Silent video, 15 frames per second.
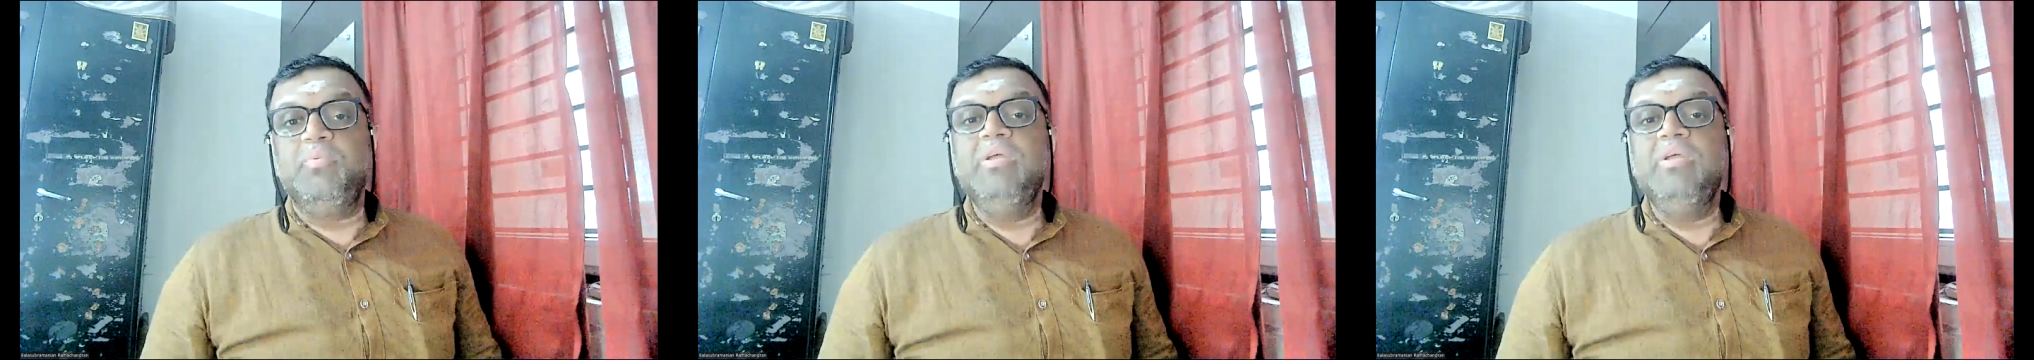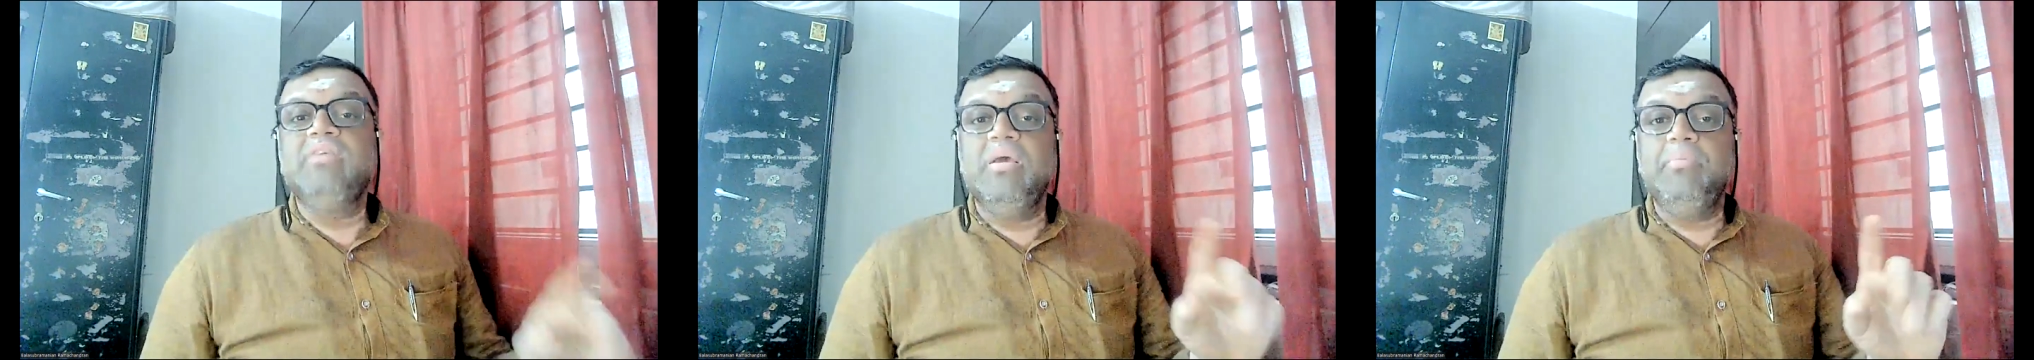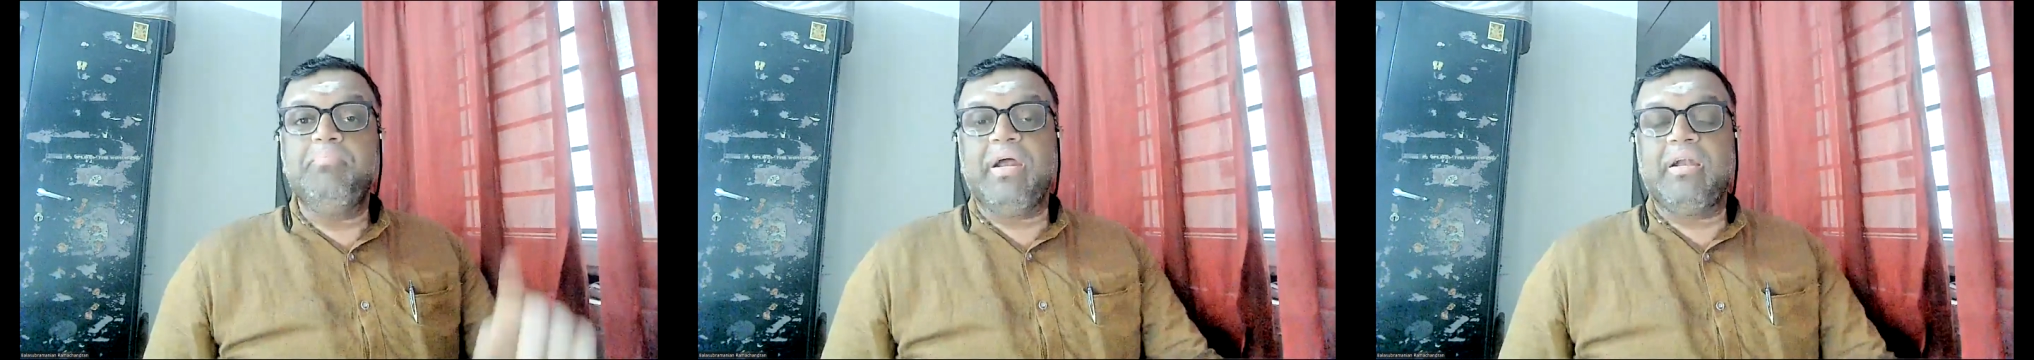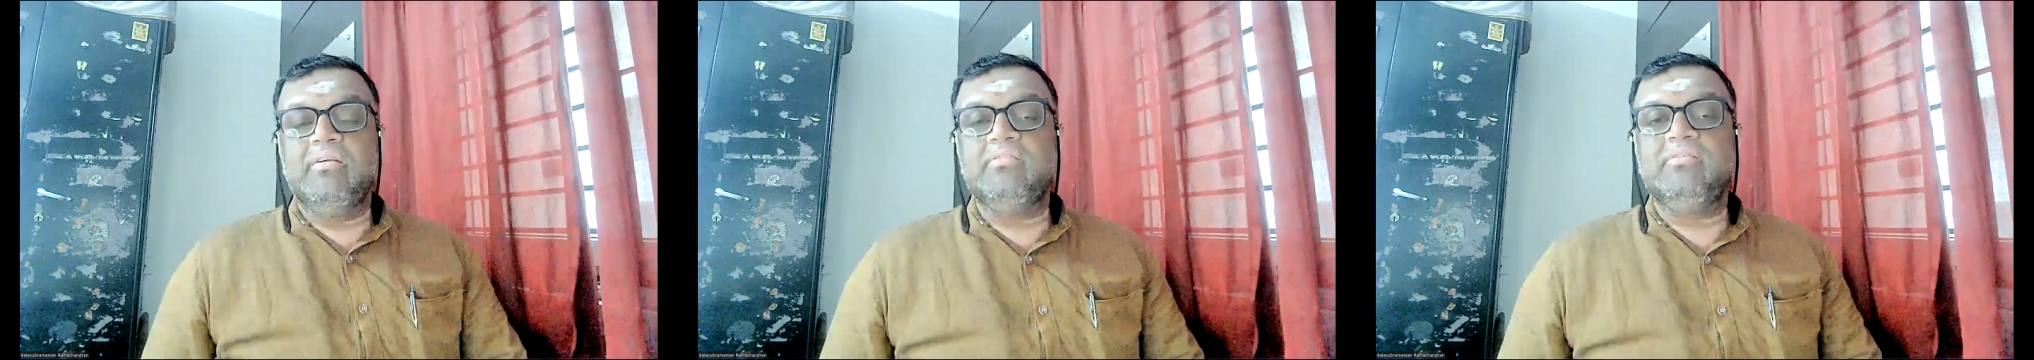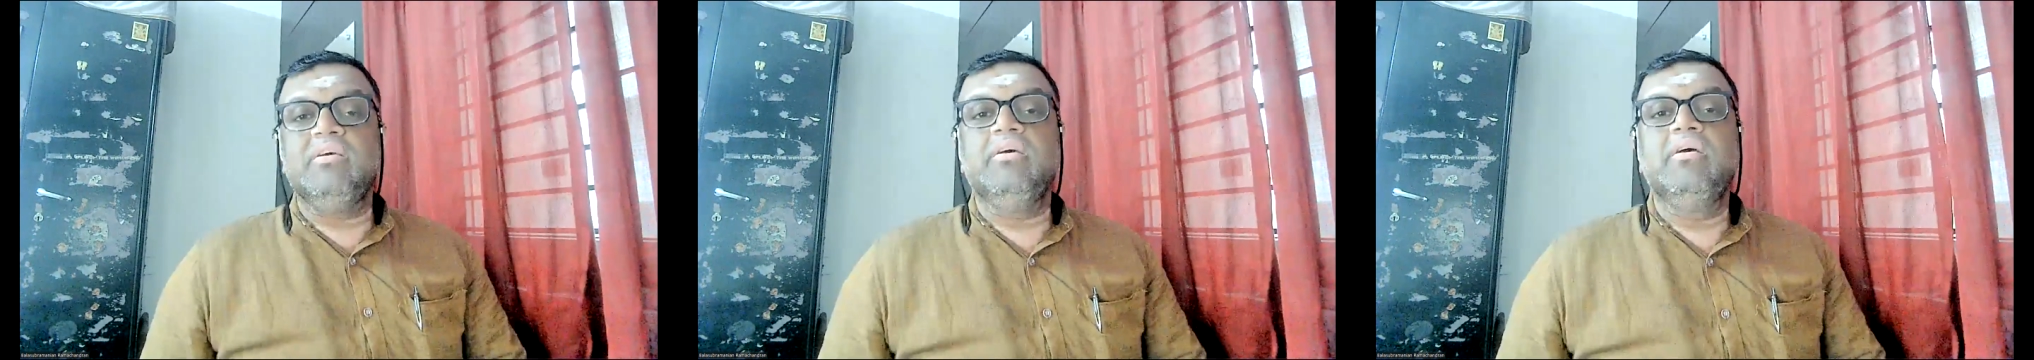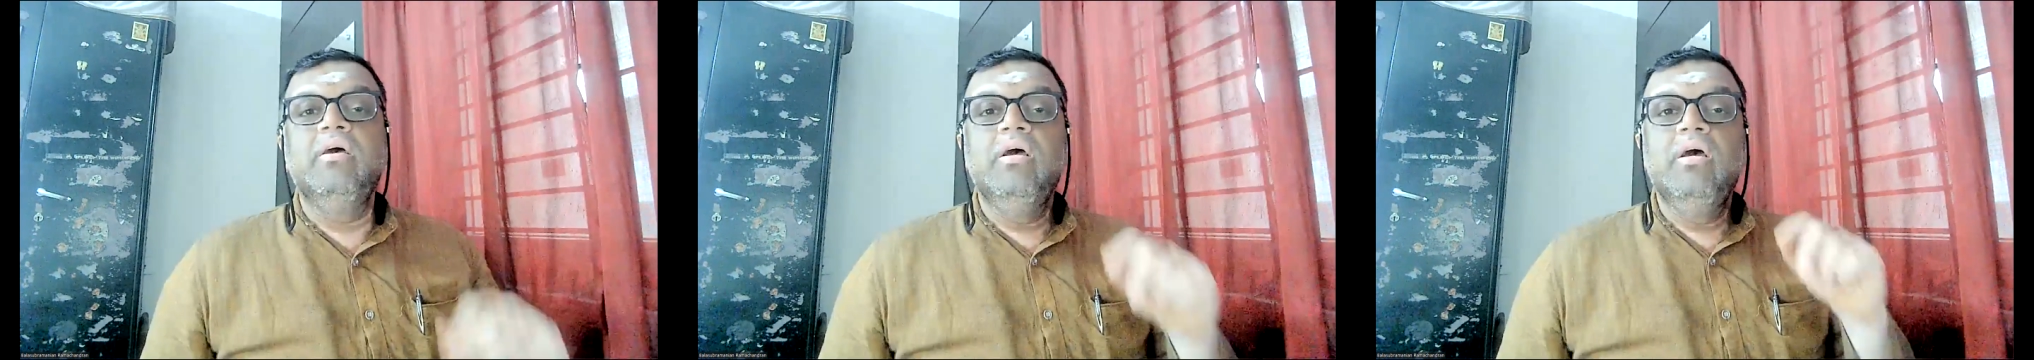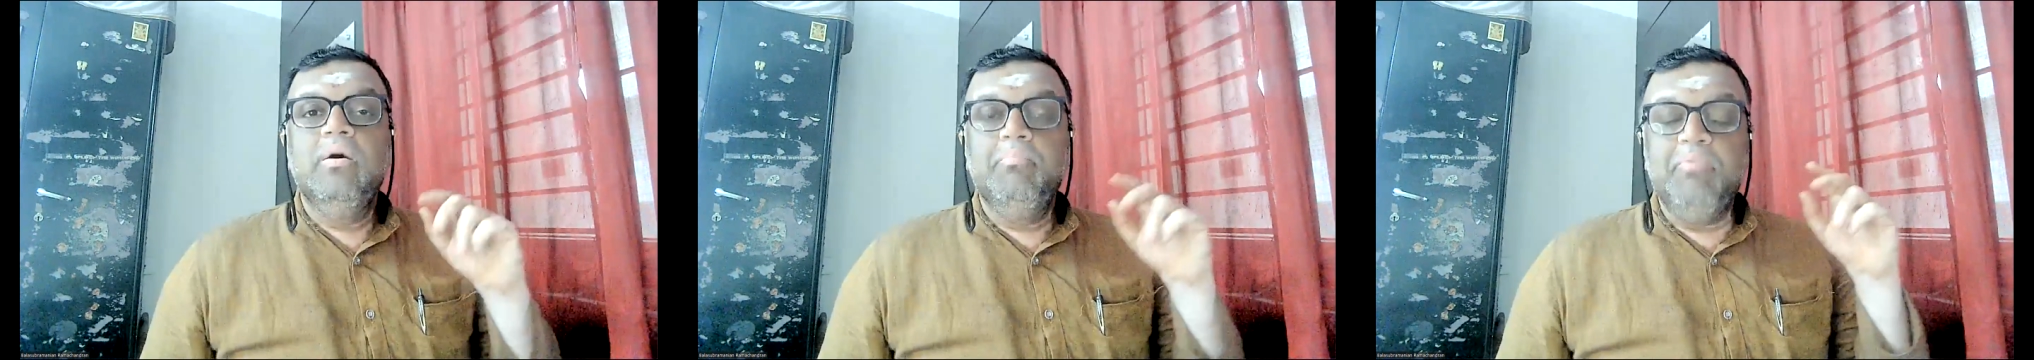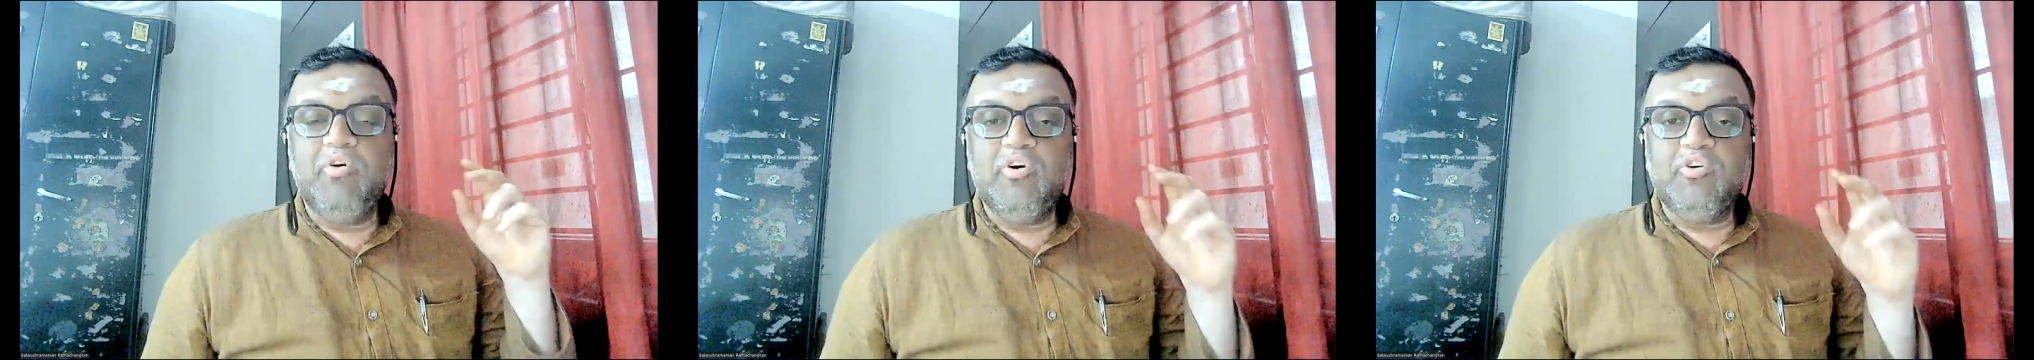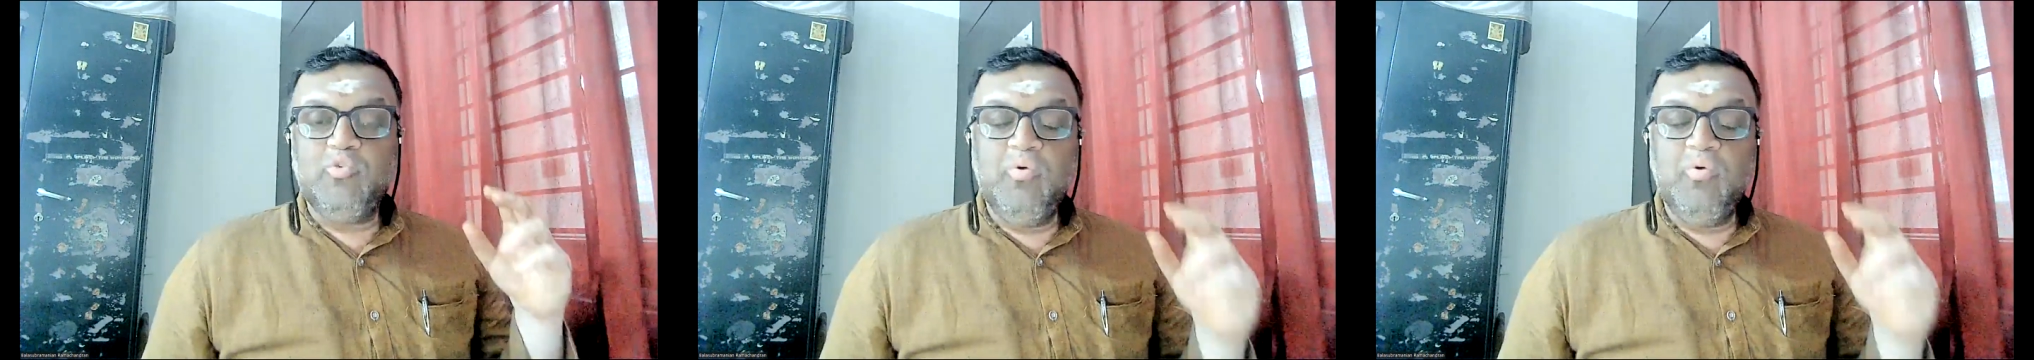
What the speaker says: Please keep practicing, because